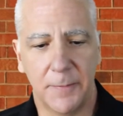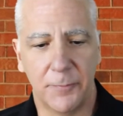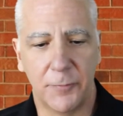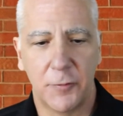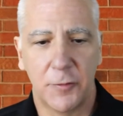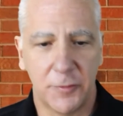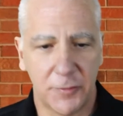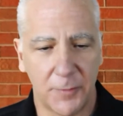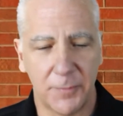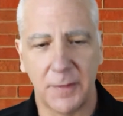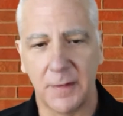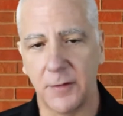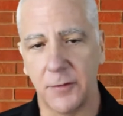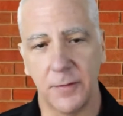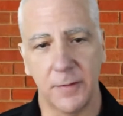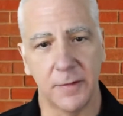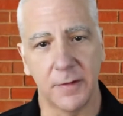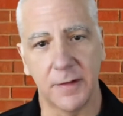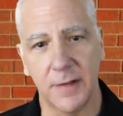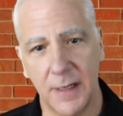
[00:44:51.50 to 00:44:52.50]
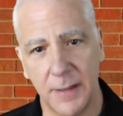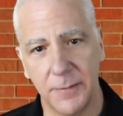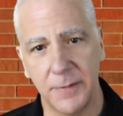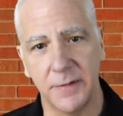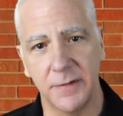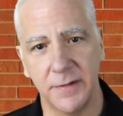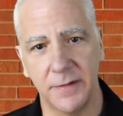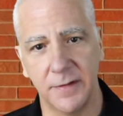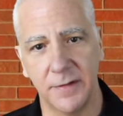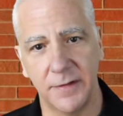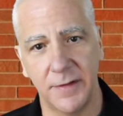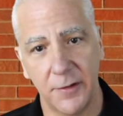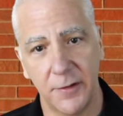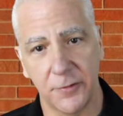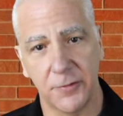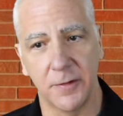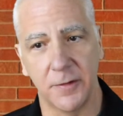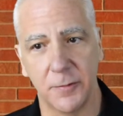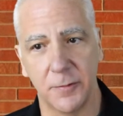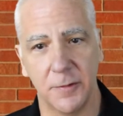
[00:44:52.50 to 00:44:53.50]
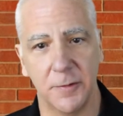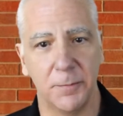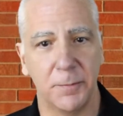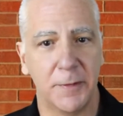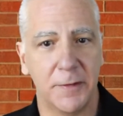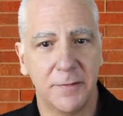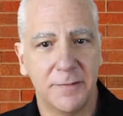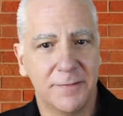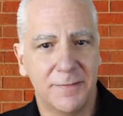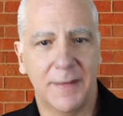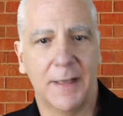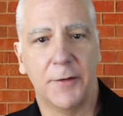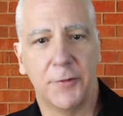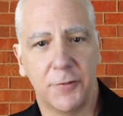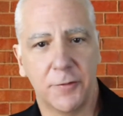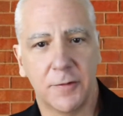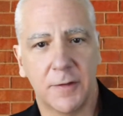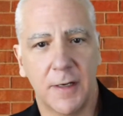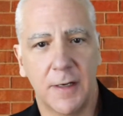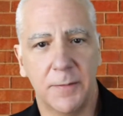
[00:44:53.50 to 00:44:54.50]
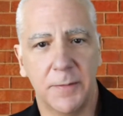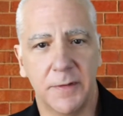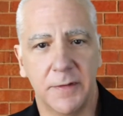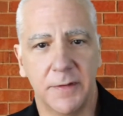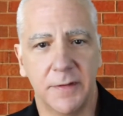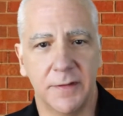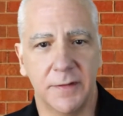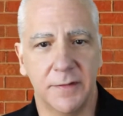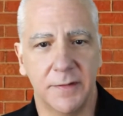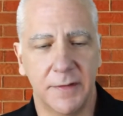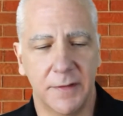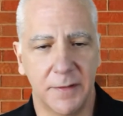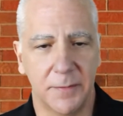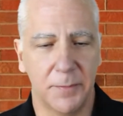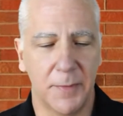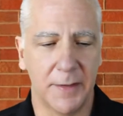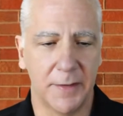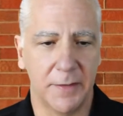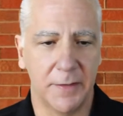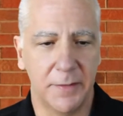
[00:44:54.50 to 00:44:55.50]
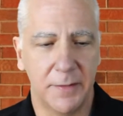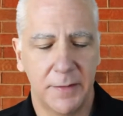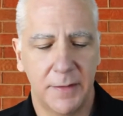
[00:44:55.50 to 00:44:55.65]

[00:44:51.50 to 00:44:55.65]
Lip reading: something that's very common in the data center world, but not so common in embedded.